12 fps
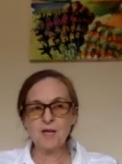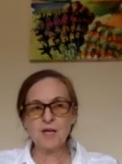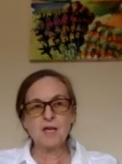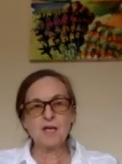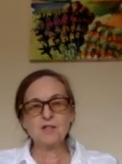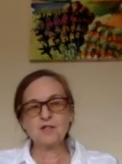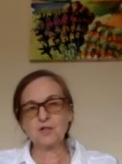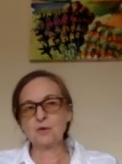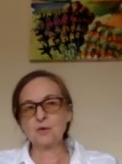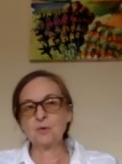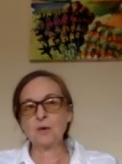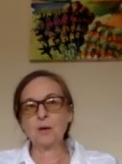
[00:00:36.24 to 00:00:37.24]

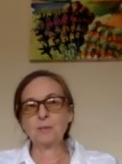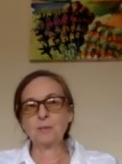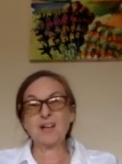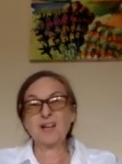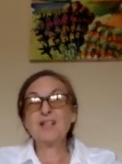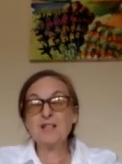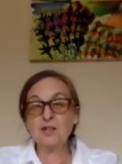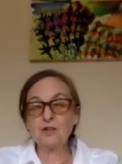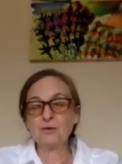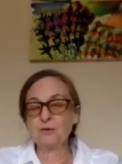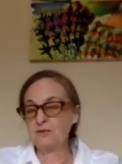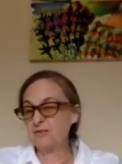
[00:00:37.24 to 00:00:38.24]
So I'm going to ask
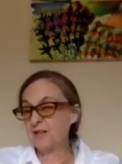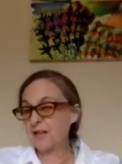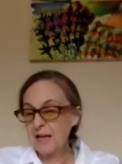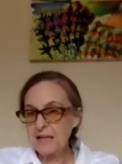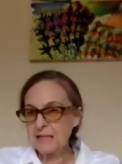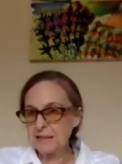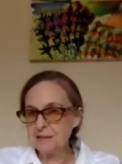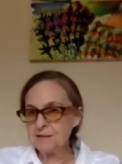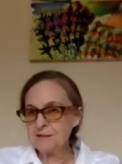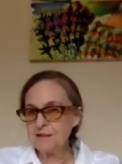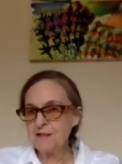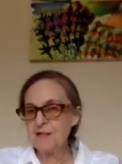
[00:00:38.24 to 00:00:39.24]
you, if you can,
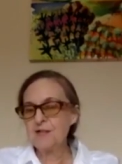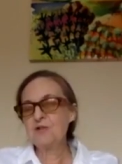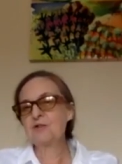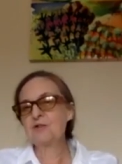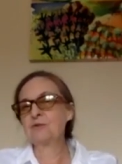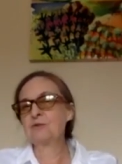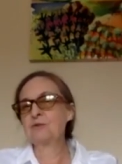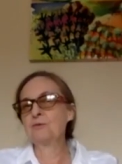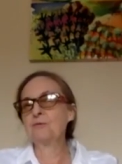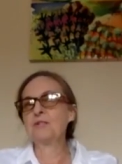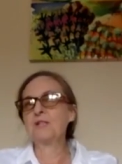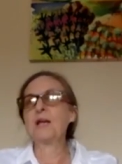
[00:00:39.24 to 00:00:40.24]

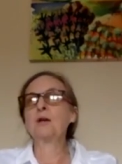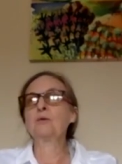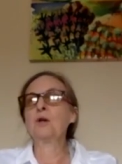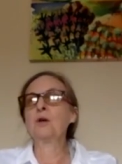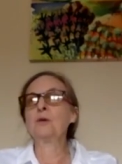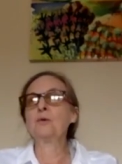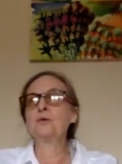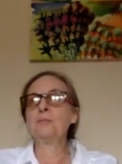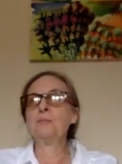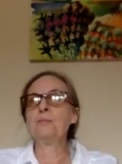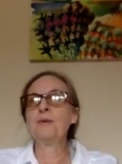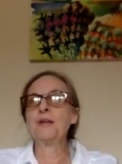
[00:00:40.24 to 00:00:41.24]
to download the
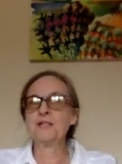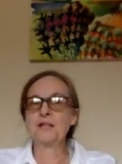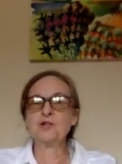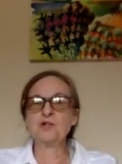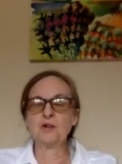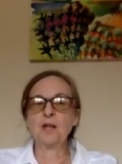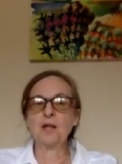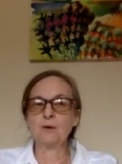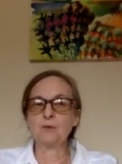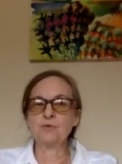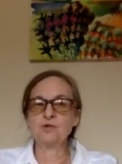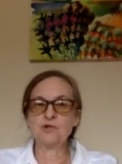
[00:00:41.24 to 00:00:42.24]
Meditation
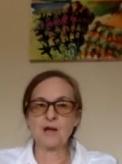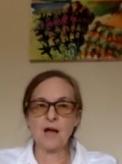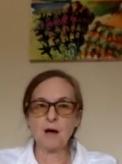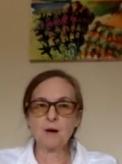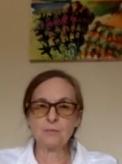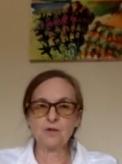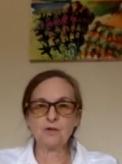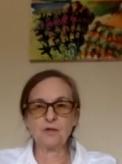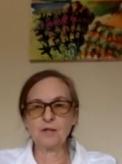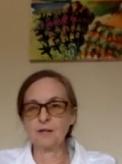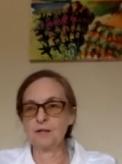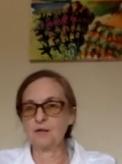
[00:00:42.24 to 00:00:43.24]
Lounge app. You can
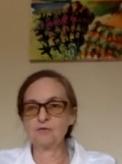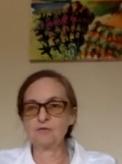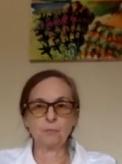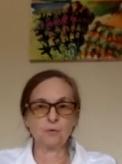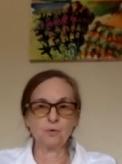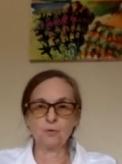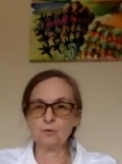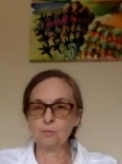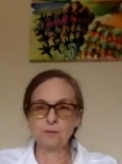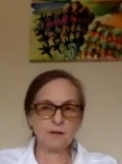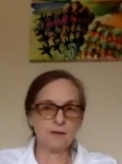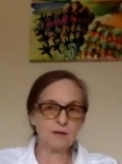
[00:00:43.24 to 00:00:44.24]
get that from Google
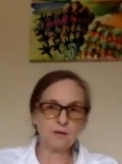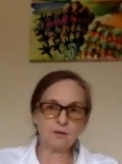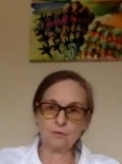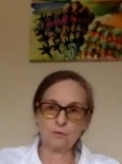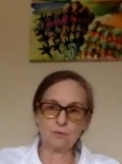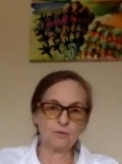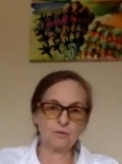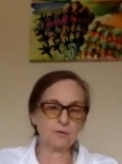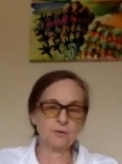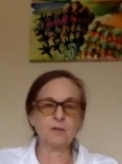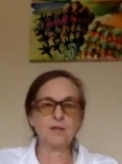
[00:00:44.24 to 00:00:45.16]
Play or the